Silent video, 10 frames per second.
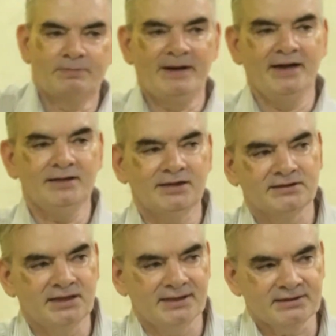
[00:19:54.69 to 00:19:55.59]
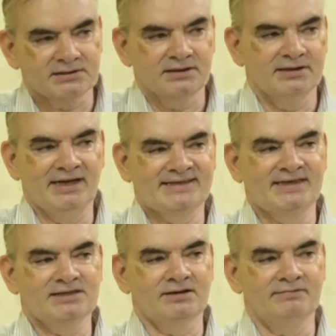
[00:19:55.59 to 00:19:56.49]
Let me explain the
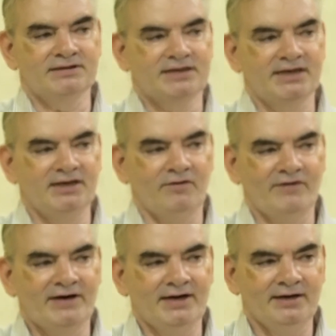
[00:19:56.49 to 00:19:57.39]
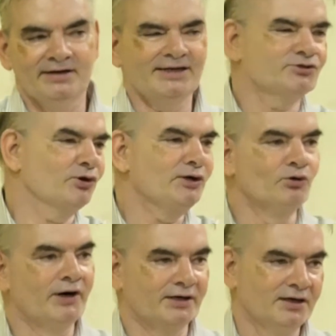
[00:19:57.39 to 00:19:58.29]
gist, the essence of this theory of NI.
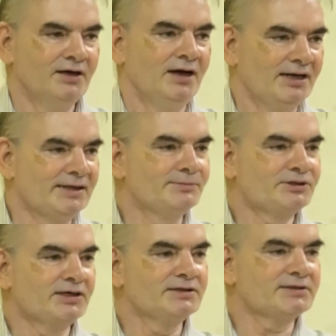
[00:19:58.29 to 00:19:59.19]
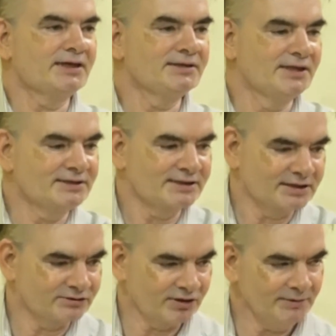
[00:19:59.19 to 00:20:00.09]
Rest you can do it. Assumptions
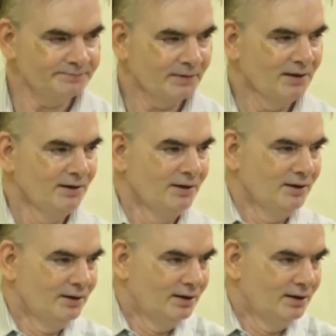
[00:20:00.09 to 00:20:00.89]
and this, etc.